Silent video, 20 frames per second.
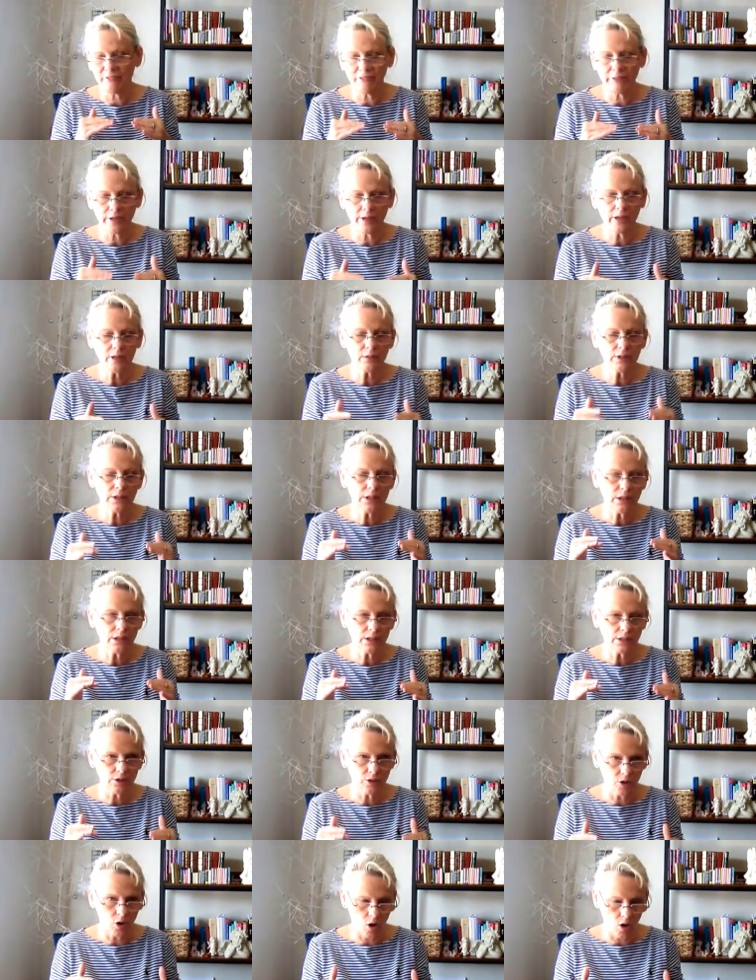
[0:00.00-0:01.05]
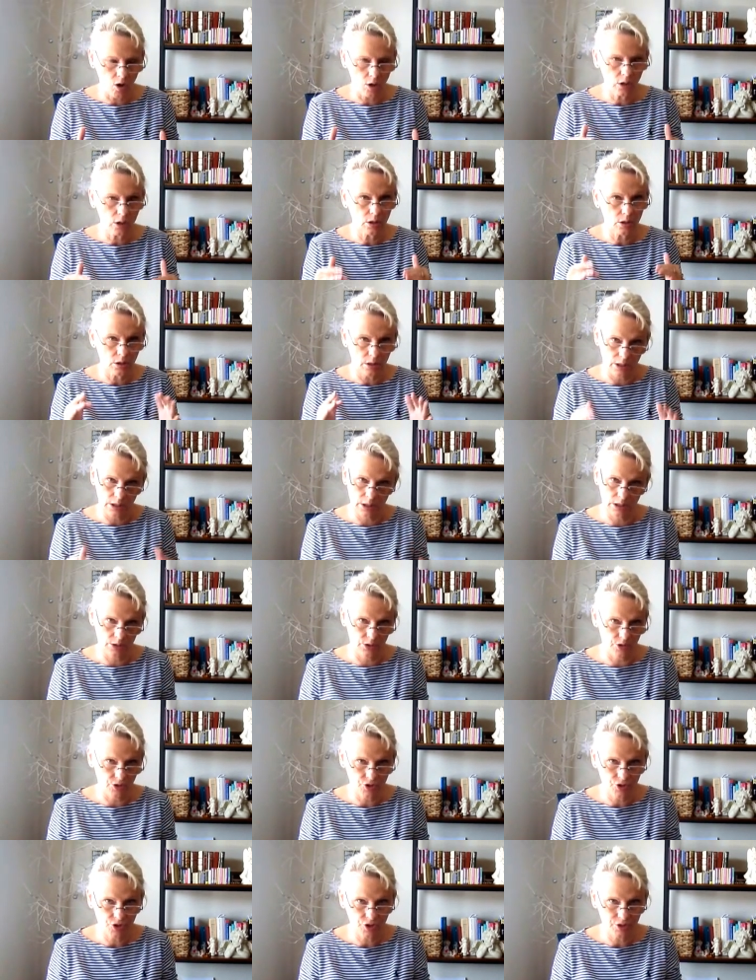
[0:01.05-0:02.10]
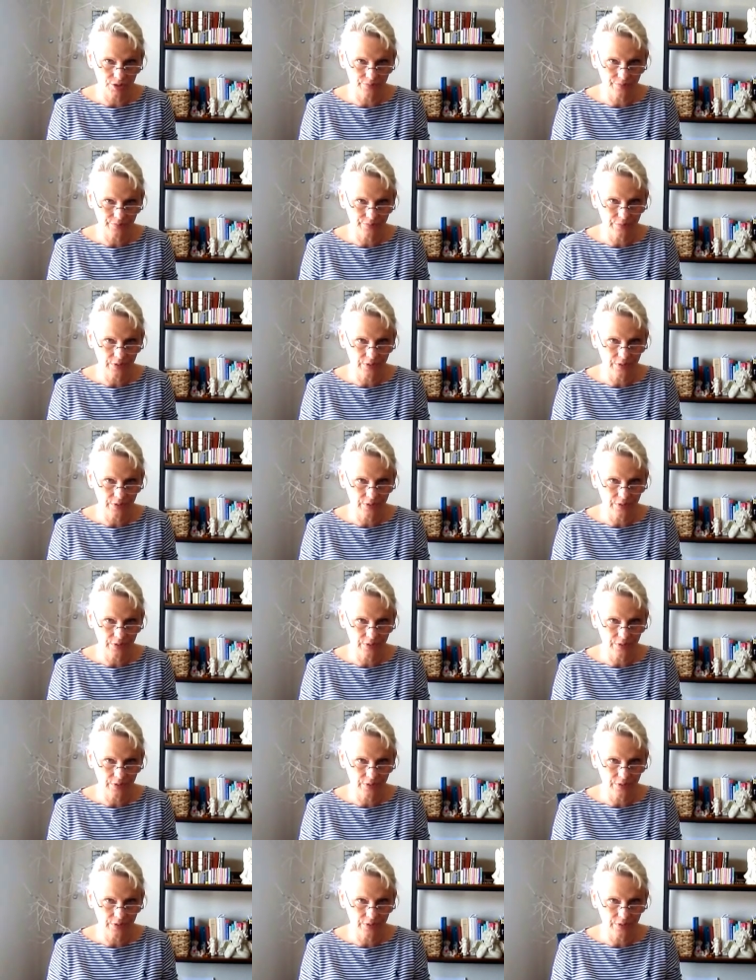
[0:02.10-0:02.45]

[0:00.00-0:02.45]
Very dark energy.